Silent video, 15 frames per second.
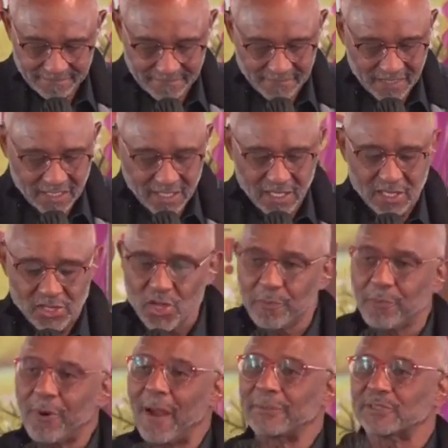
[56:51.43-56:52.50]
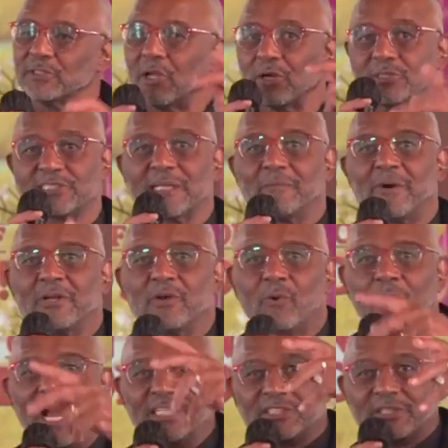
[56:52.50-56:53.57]
You perhaps know someone who's watching
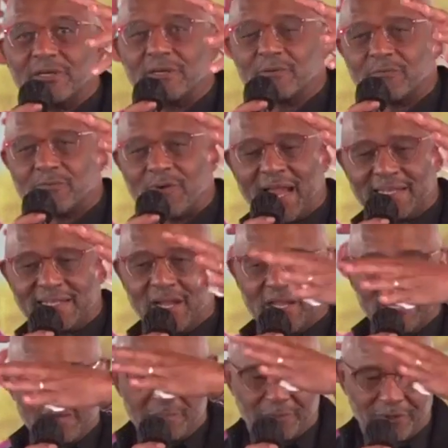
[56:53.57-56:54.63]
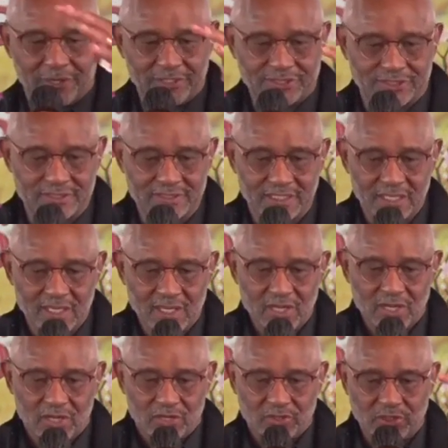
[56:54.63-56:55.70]
on right now here, person. You
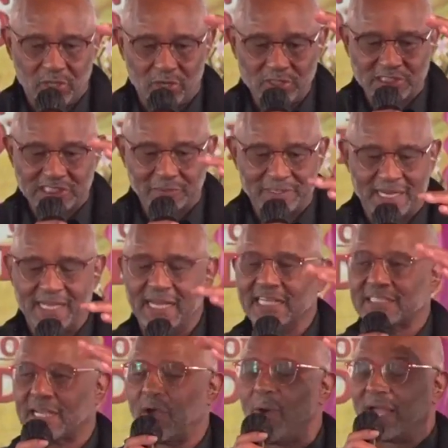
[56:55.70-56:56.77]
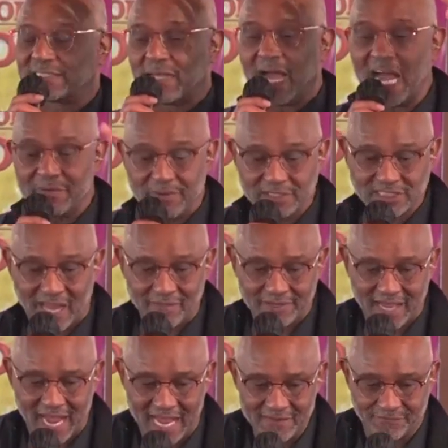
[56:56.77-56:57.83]
know someone who has unresolved
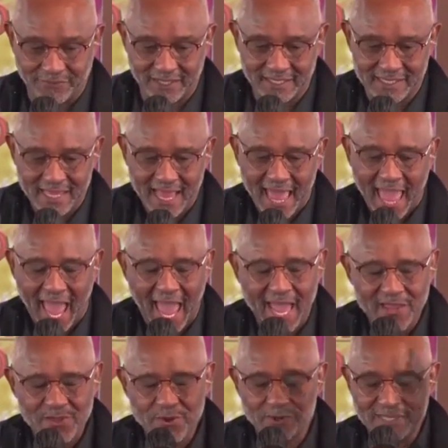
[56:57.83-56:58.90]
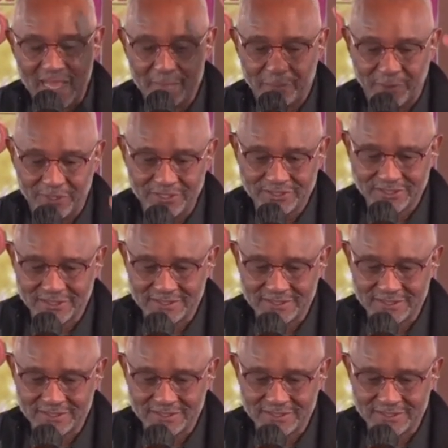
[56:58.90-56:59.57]
conflict, and you and that person is